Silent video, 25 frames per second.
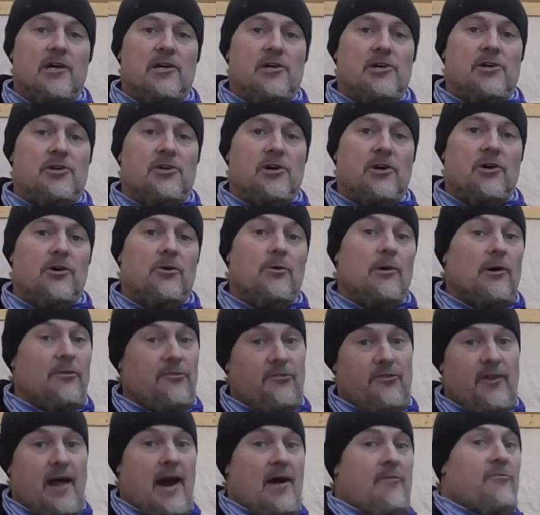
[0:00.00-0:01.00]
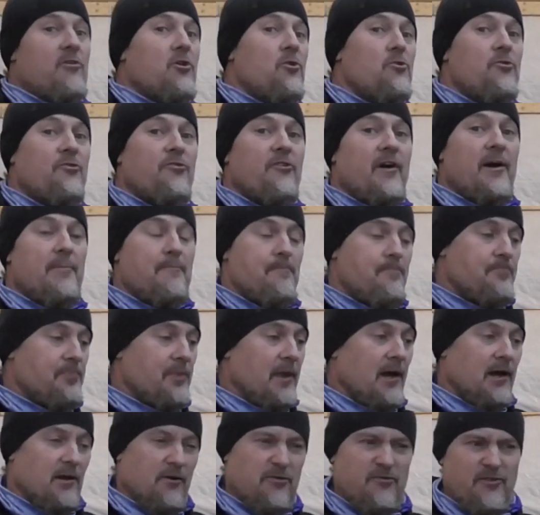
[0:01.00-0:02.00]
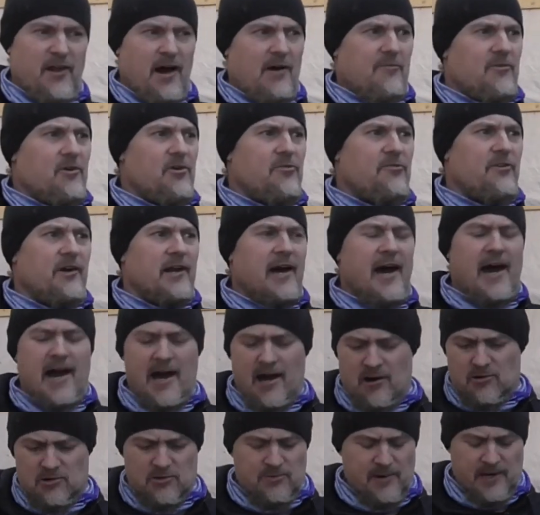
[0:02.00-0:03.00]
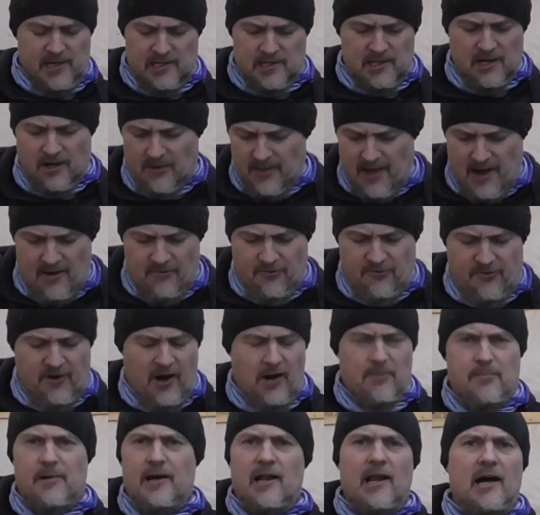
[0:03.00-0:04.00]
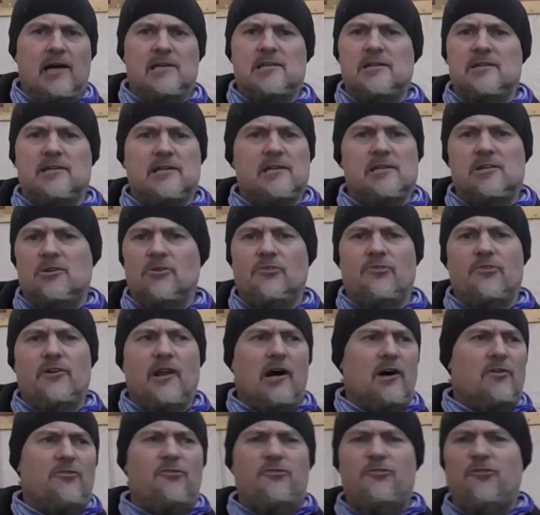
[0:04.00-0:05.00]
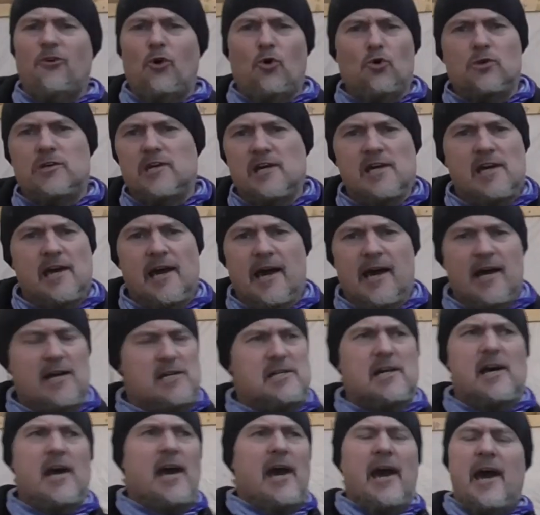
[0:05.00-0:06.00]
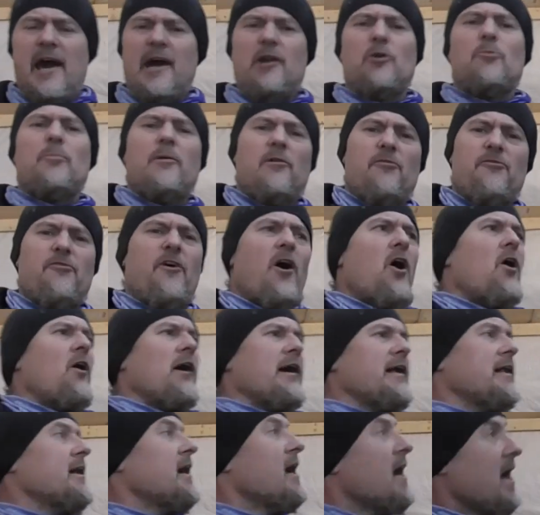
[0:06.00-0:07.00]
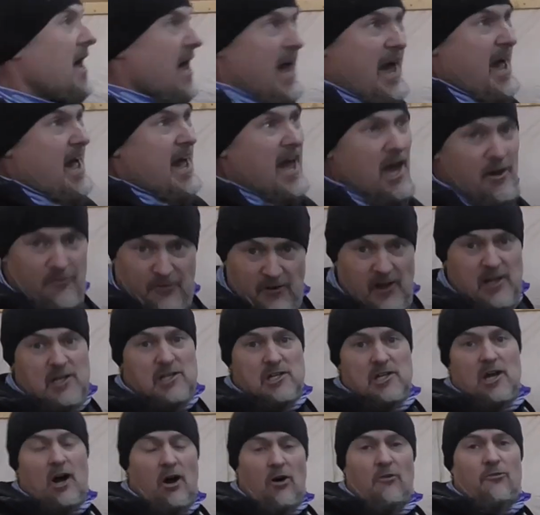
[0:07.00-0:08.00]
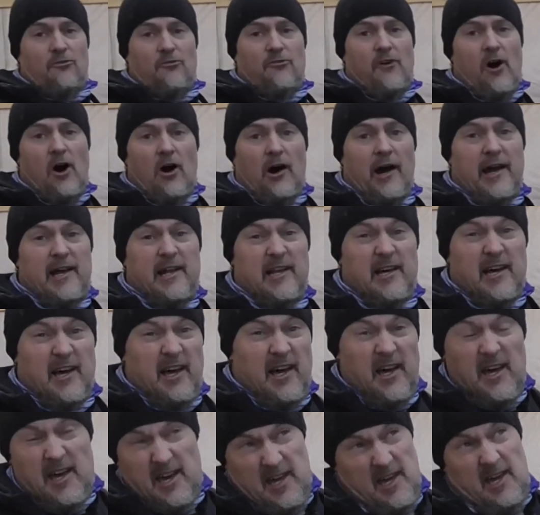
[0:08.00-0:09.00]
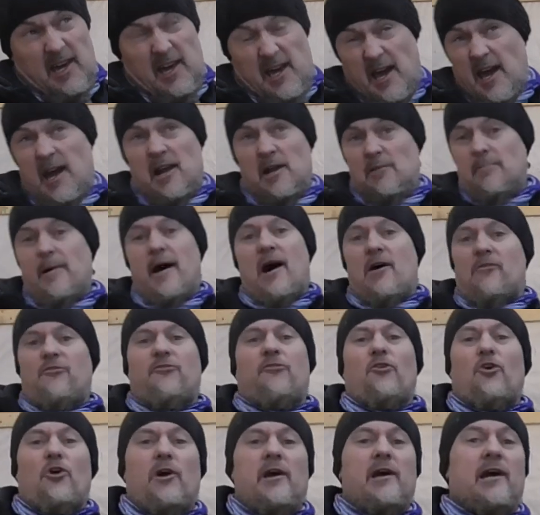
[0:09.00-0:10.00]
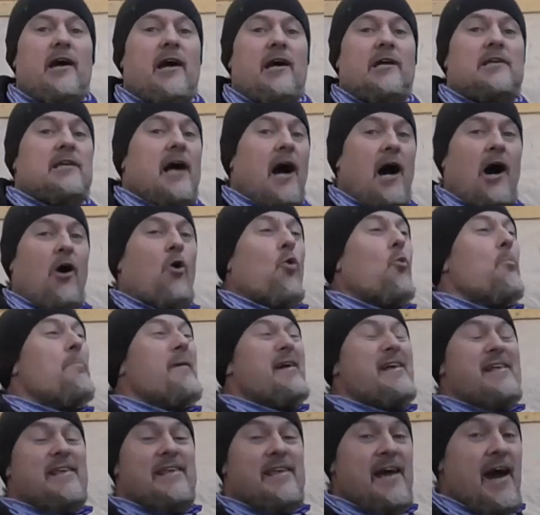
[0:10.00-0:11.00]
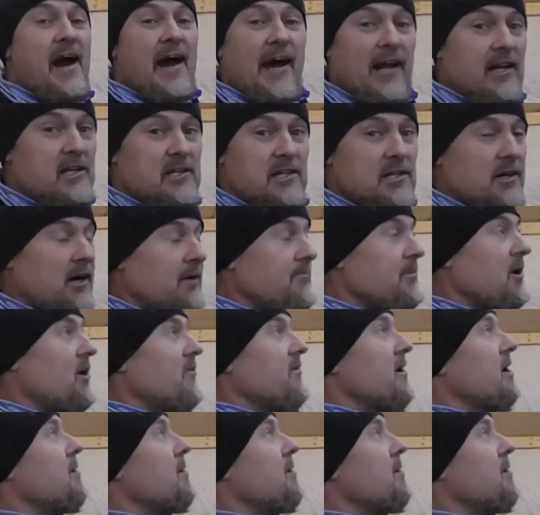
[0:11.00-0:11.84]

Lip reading: you do a flat roof in, and a flat roof on a house when it's got that fiberglass on, it's good for like 40 years. It'll be fine. If it's not fine, in about 40 years I'll be dead, so I'm not